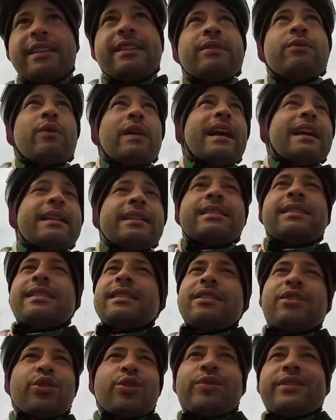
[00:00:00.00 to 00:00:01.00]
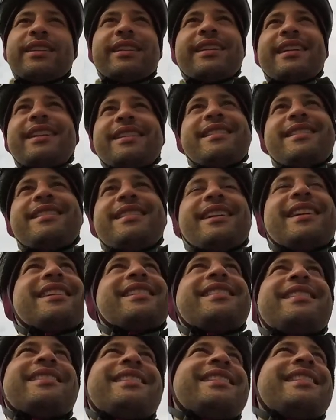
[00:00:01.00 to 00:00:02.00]
east, west, it's always against
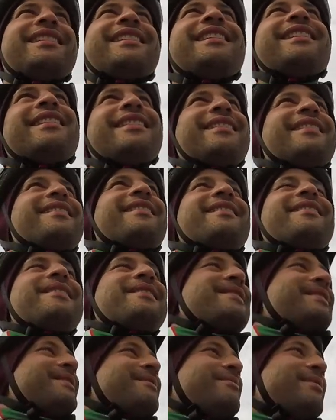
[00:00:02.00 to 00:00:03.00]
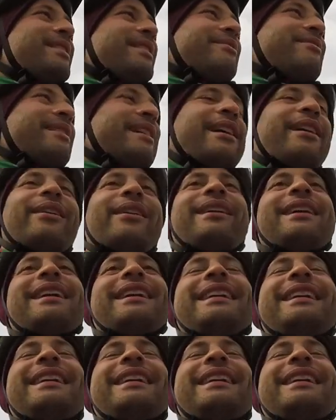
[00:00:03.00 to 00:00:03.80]
us. But here we go.